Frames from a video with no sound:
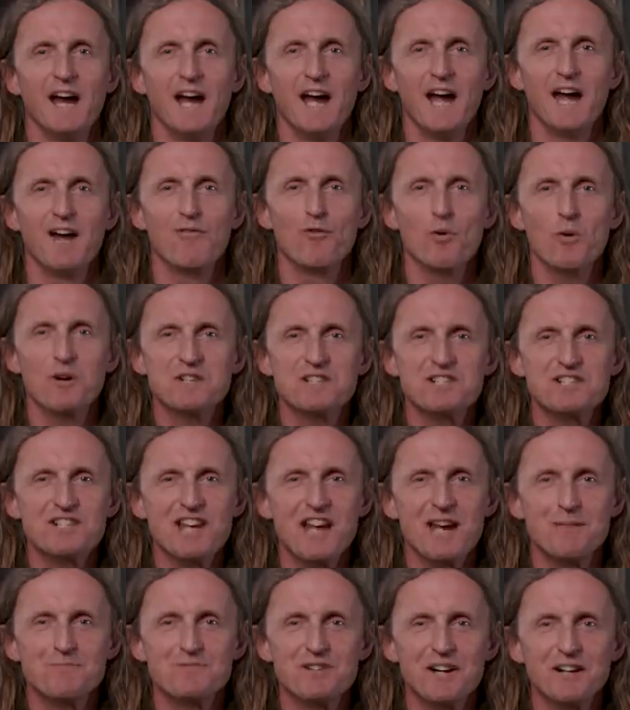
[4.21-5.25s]
Hey everyone,
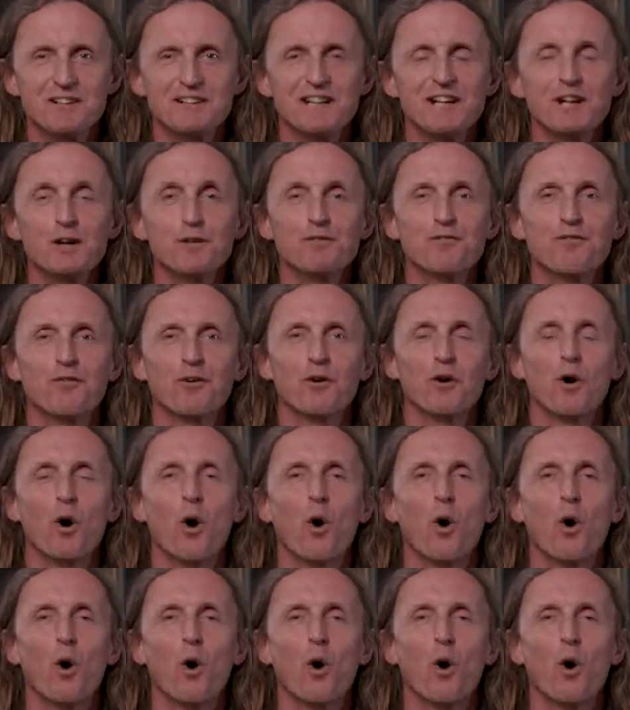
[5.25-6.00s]
Sam Dunn here for